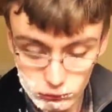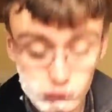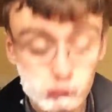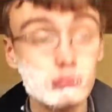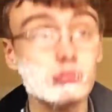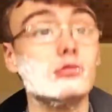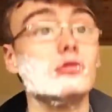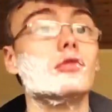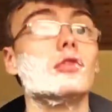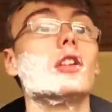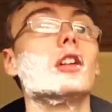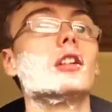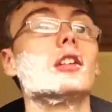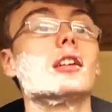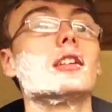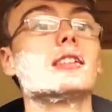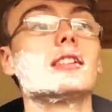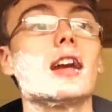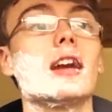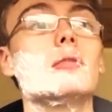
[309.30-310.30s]
Mm,
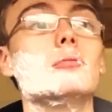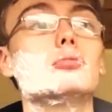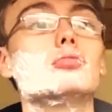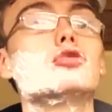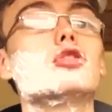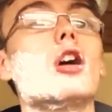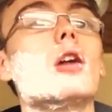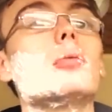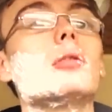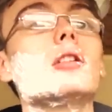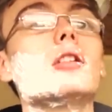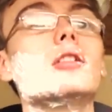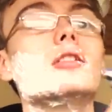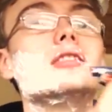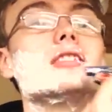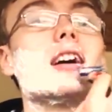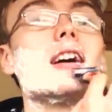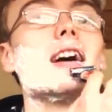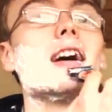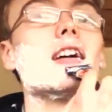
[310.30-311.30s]
getting proper
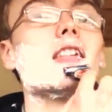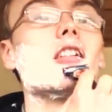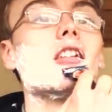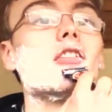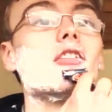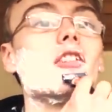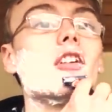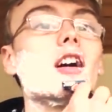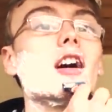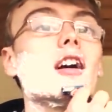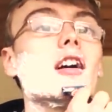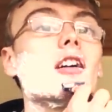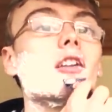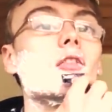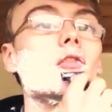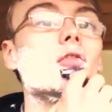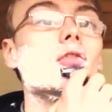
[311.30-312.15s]
loads of hair off there.